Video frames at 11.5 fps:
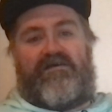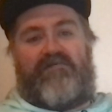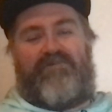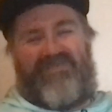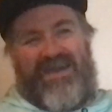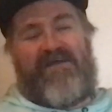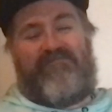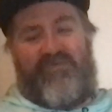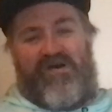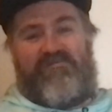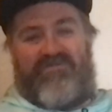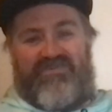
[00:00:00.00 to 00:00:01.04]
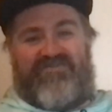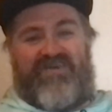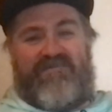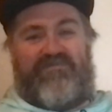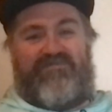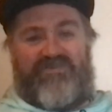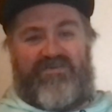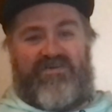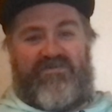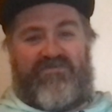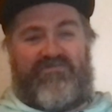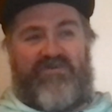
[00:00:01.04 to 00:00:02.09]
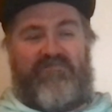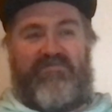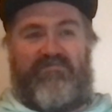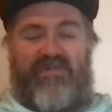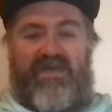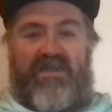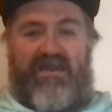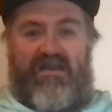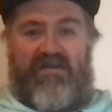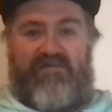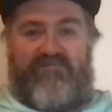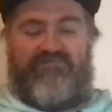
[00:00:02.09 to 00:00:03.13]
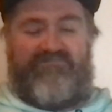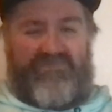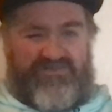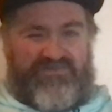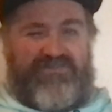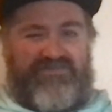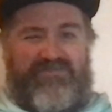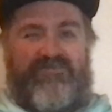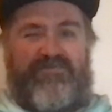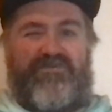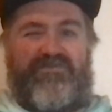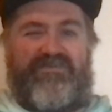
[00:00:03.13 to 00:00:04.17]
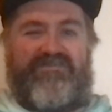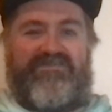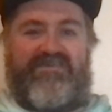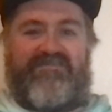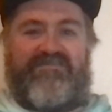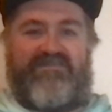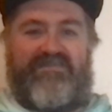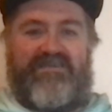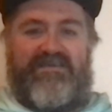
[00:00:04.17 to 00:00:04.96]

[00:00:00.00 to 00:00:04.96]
But they are bottom of the table for goals from open play at home just before this season.